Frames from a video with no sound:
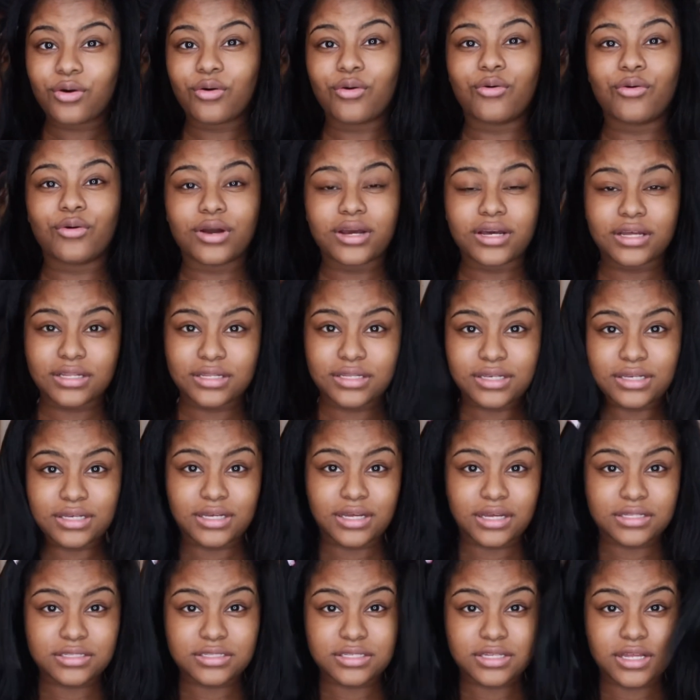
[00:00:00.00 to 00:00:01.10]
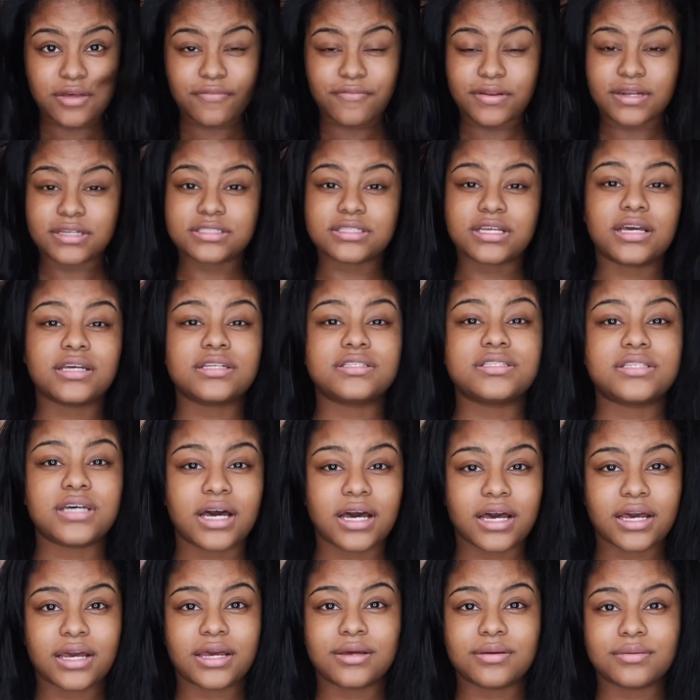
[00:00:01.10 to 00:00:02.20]
oily and stuff, and it's like
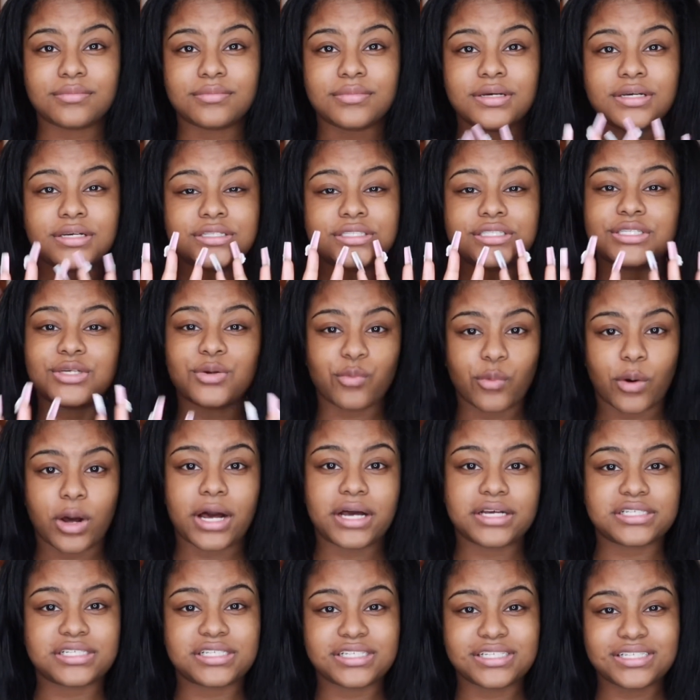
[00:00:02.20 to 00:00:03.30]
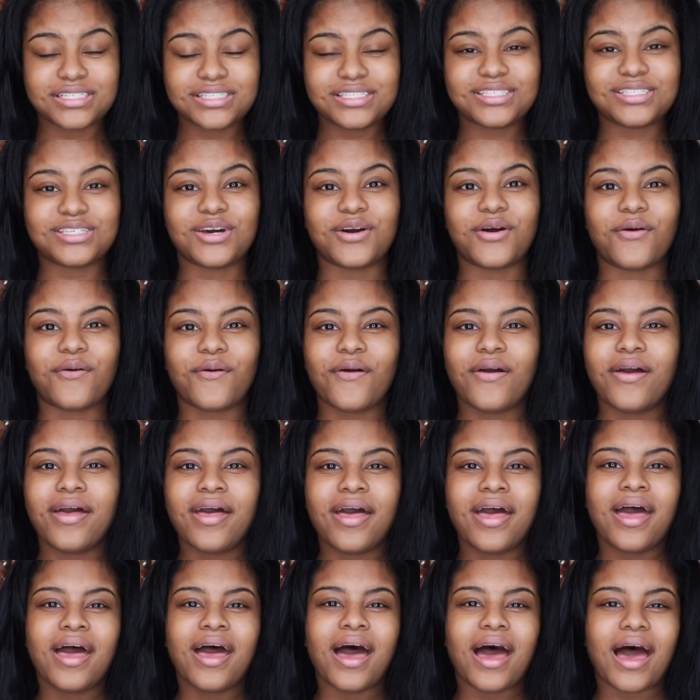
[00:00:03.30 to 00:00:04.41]
time to wash it. So
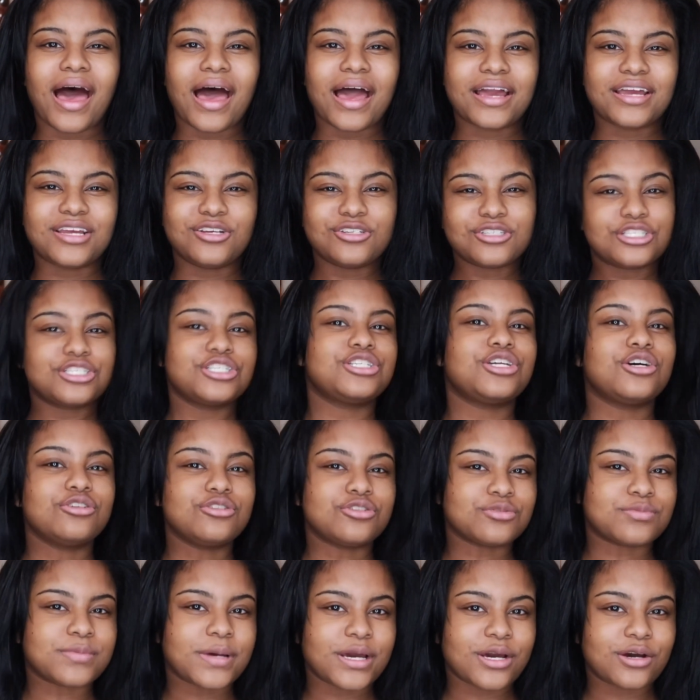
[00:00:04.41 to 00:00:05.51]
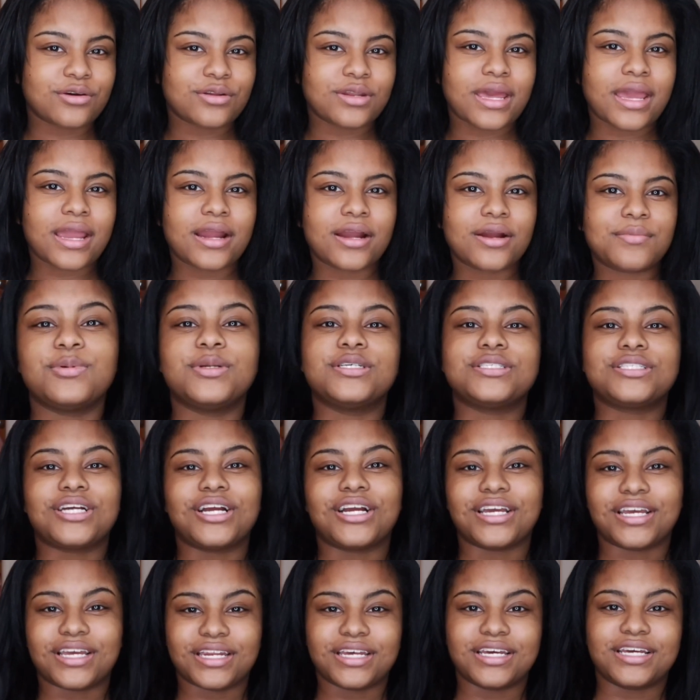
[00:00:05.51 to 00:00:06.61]
I usually don't do my own hair. I want to
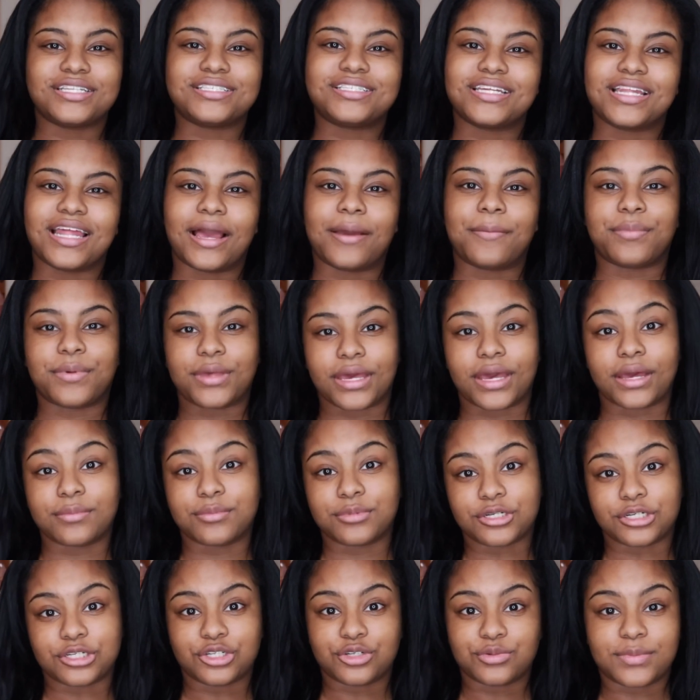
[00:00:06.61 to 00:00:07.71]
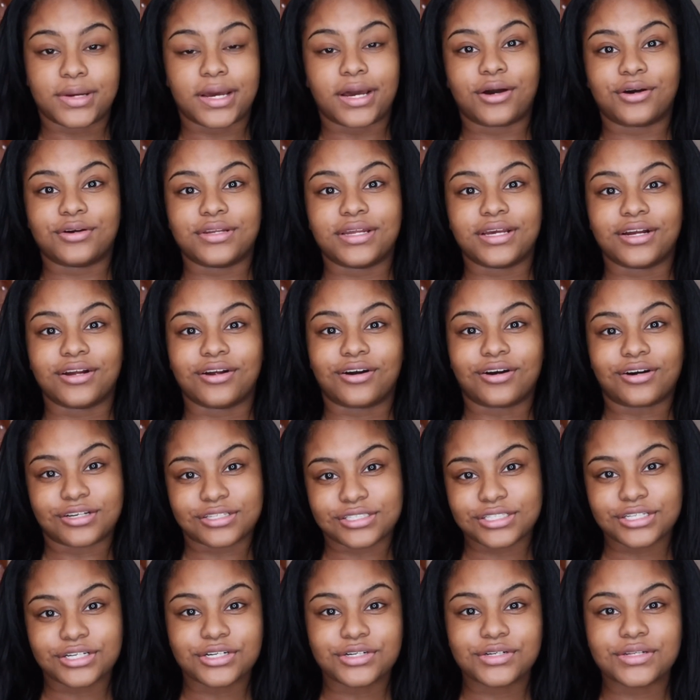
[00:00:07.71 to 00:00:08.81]
start getting into like being able to do my own hair
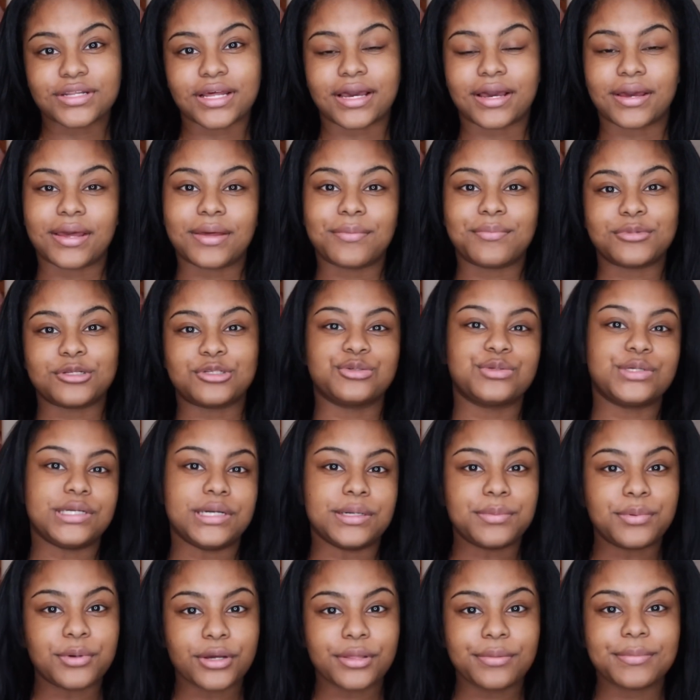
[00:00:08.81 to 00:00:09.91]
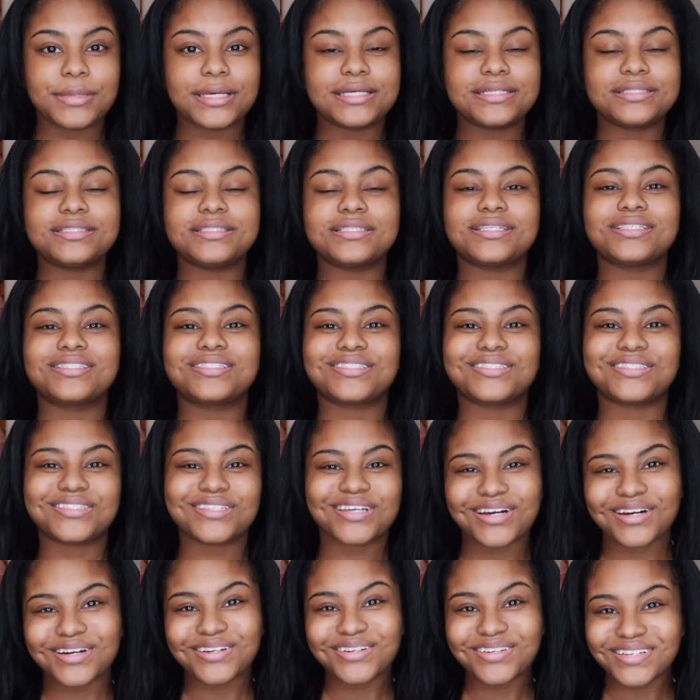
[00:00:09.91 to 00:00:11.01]
also, like in between appointments.
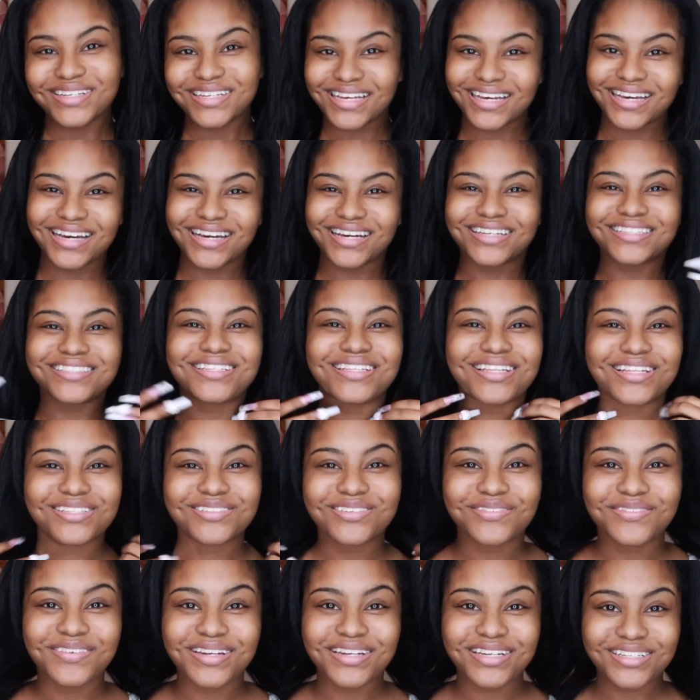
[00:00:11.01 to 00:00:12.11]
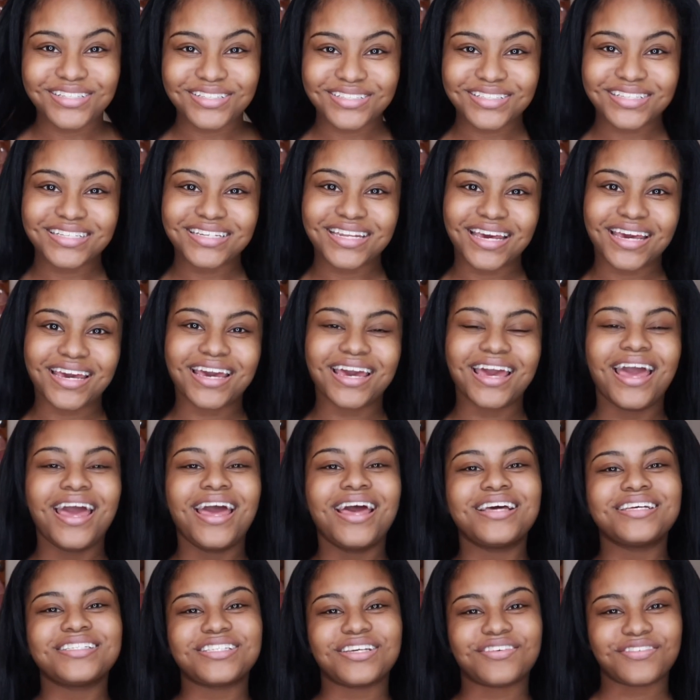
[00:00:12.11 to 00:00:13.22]
So yeah, so that's what I'm gonna do today.
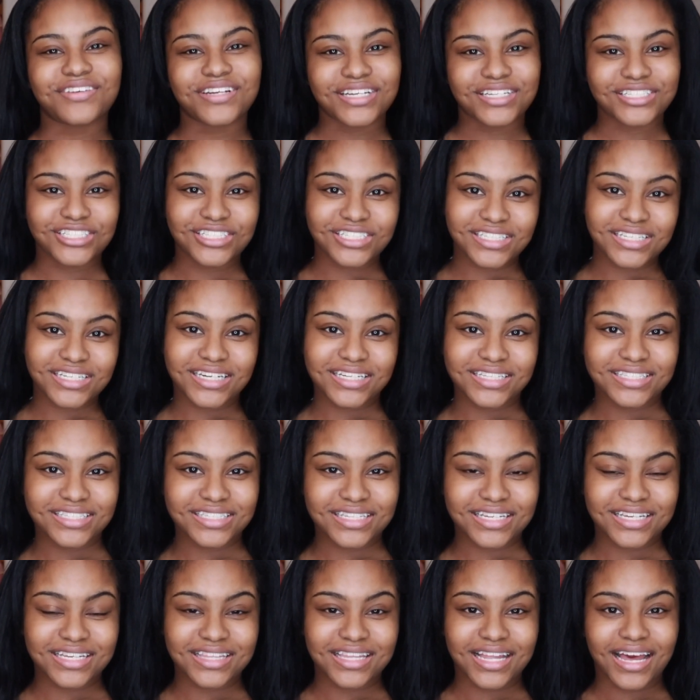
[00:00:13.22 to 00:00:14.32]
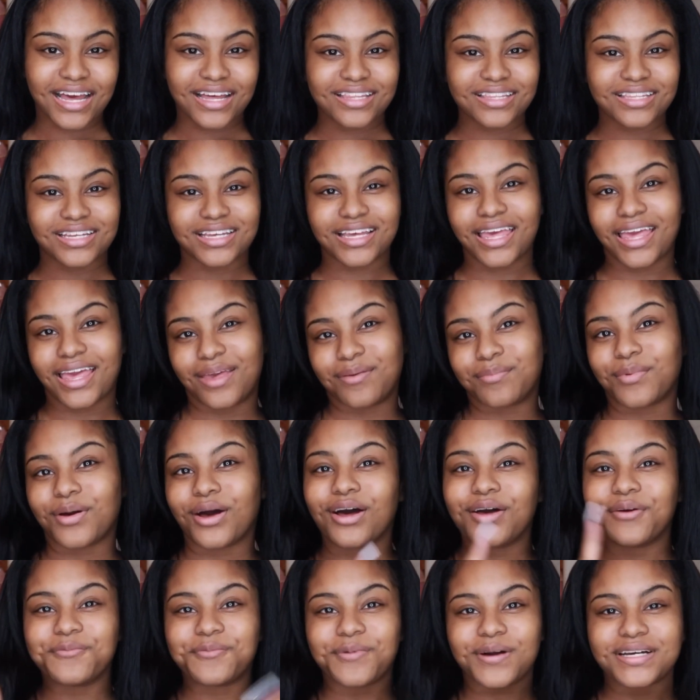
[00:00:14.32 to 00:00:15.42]
So if you're interested in seeing that, then keep on